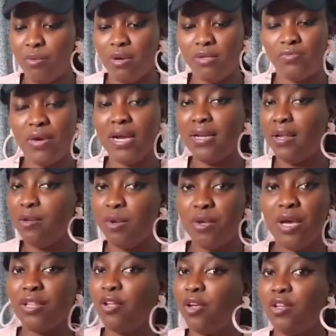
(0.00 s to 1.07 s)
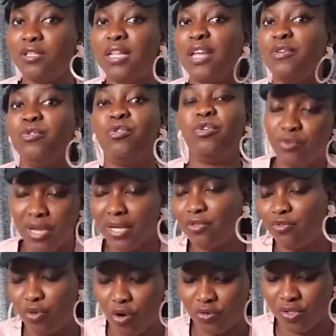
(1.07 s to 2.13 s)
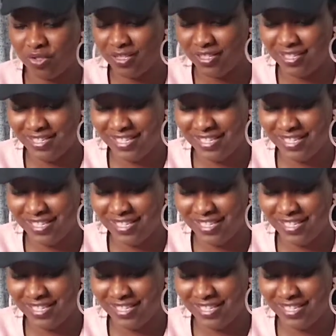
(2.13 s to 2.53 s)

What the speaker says: because right now the way you are talking is like you take drugs.